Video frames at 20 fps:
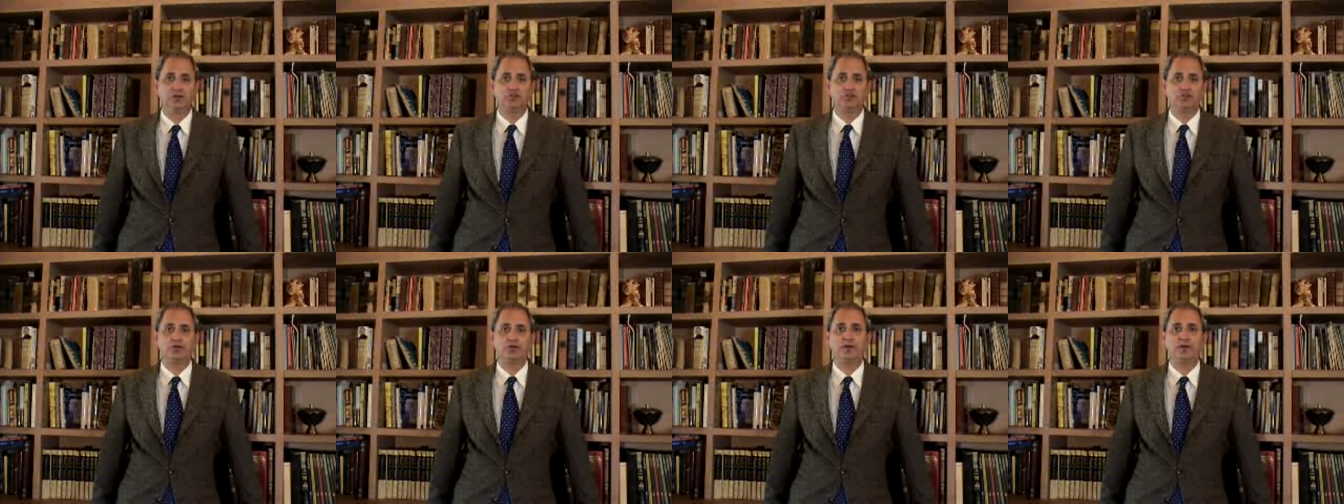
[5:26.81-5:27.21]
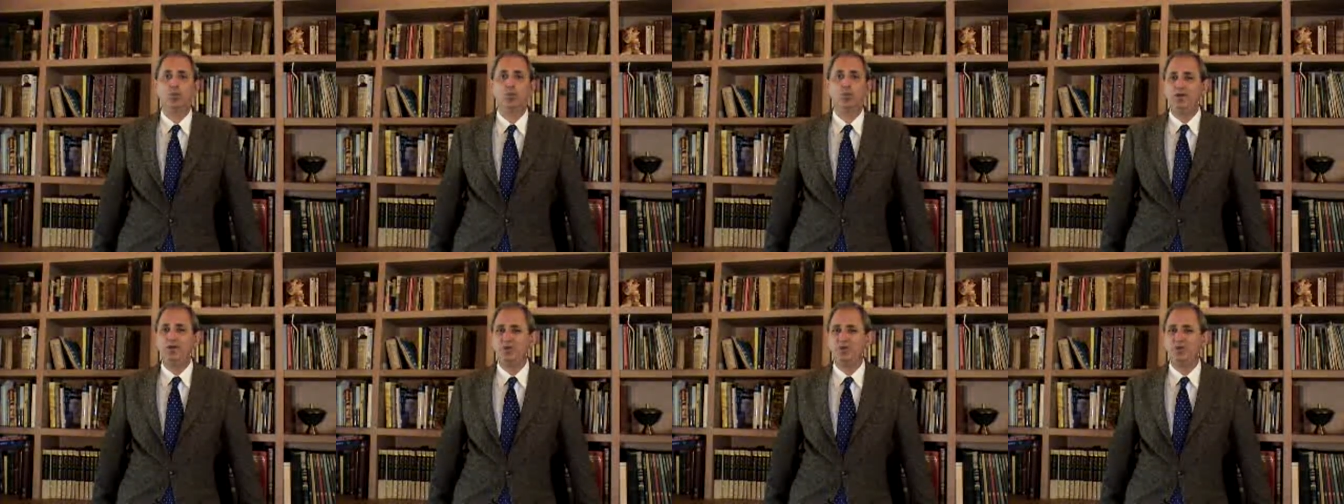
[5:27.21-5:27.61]
so that
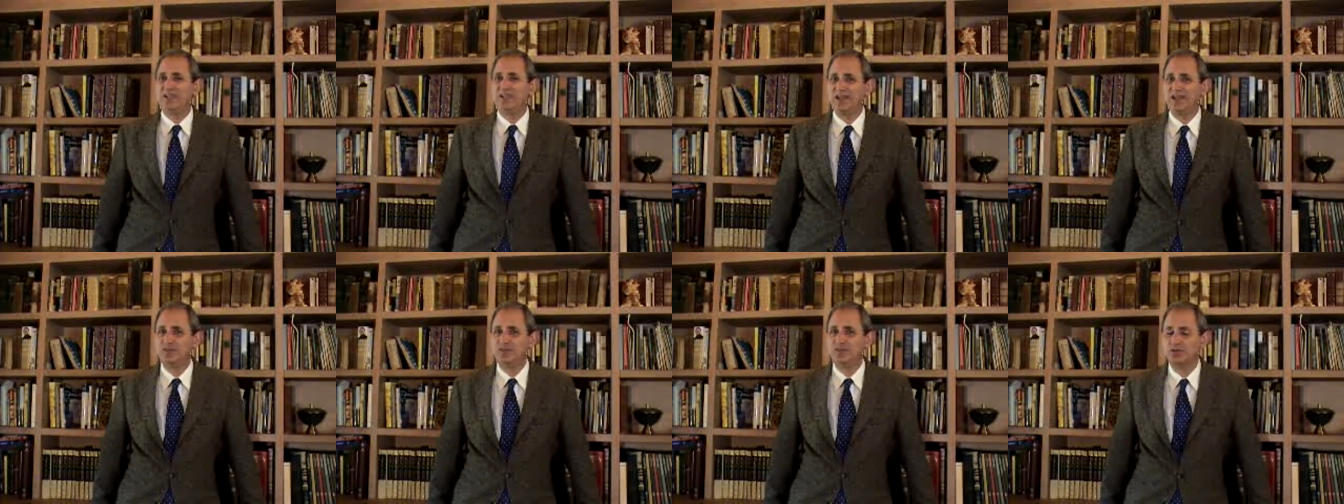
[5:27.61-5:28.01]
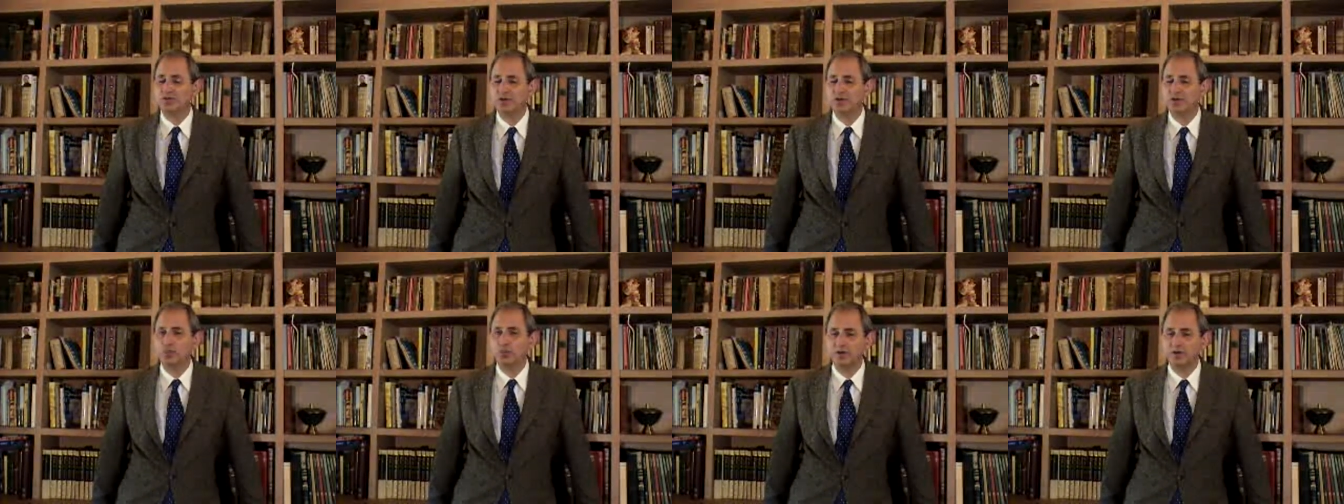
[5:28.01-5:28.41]
when we get into
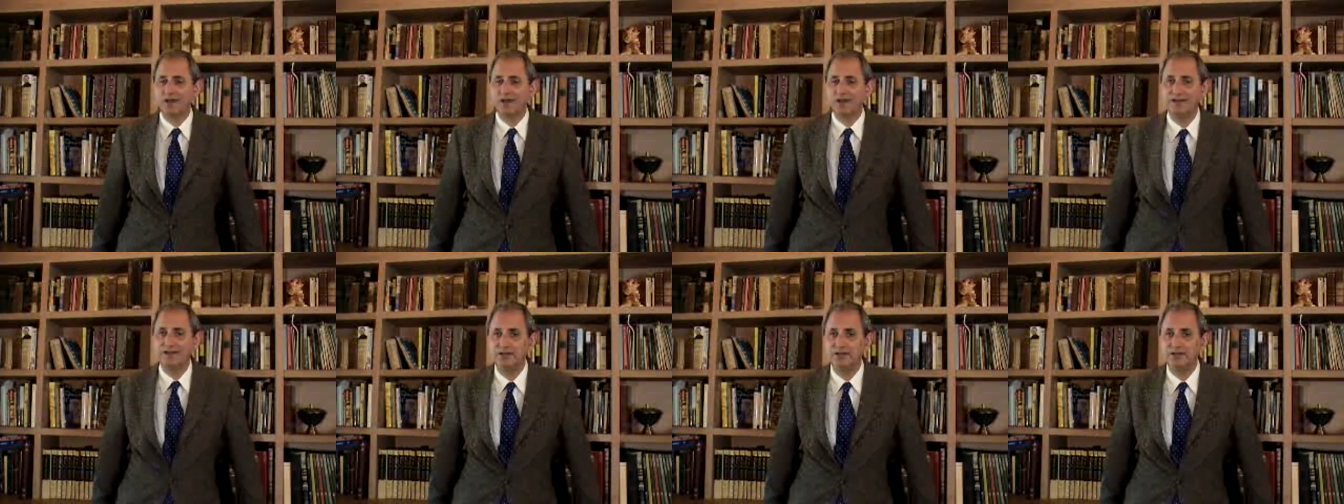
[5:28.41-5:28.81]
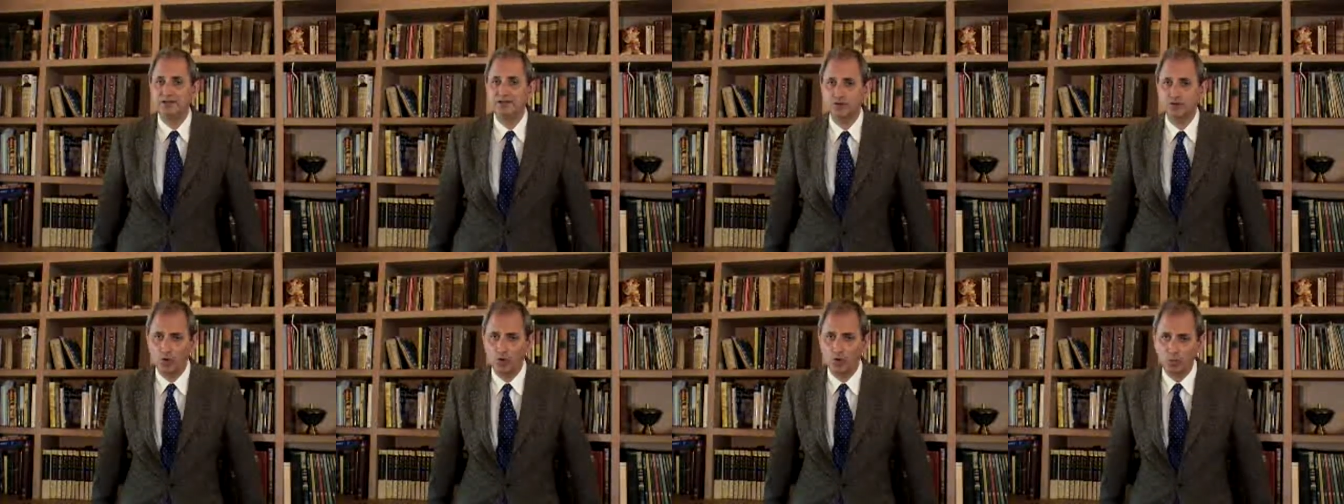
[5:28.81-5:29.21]
it, we're not hitting
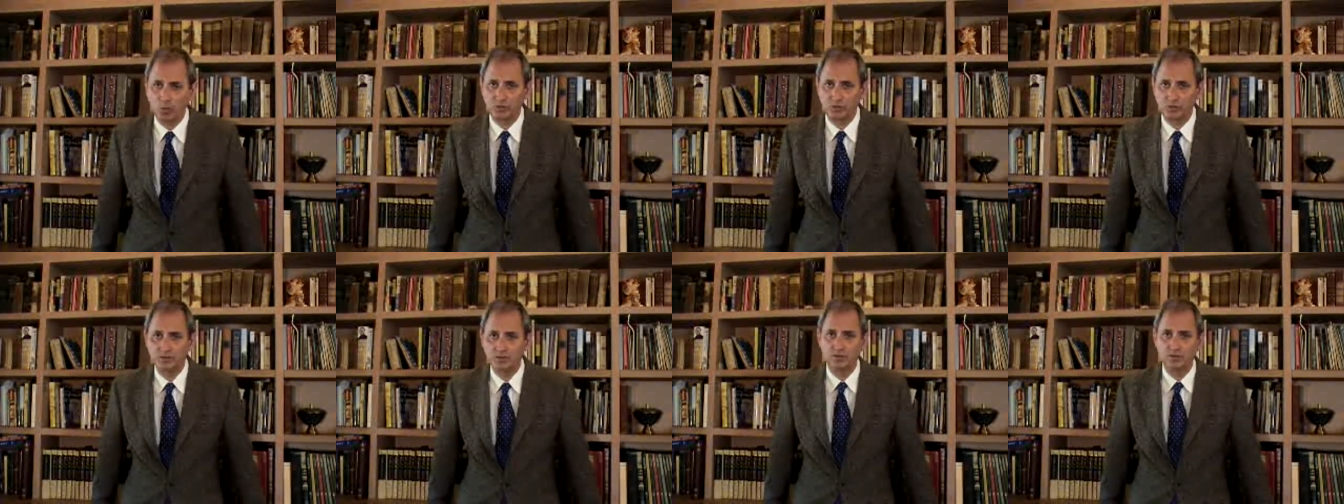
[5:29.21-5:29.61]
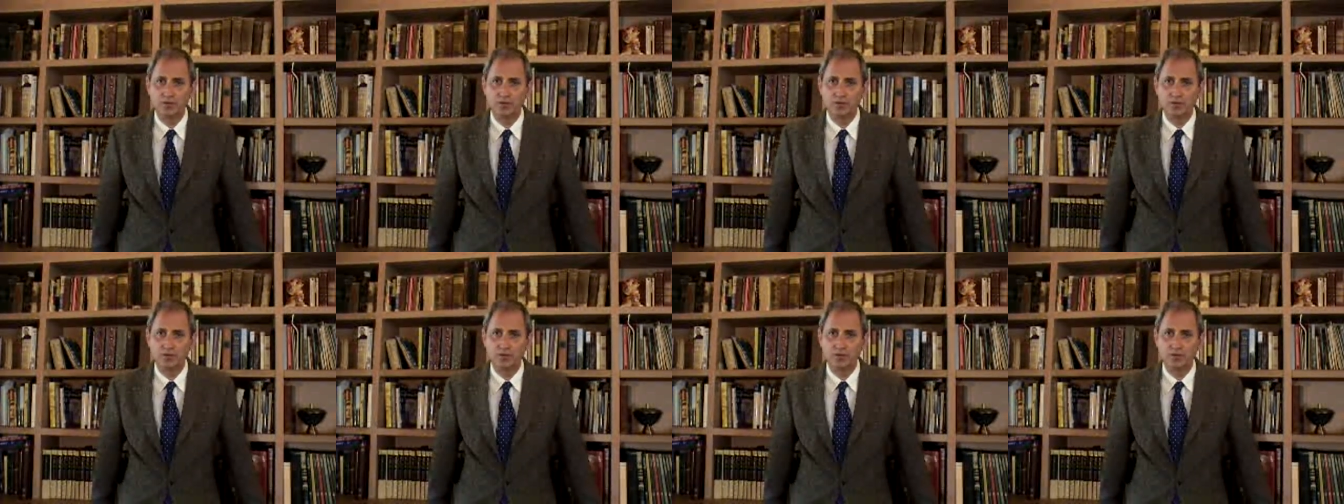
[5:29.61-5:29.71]
it cold.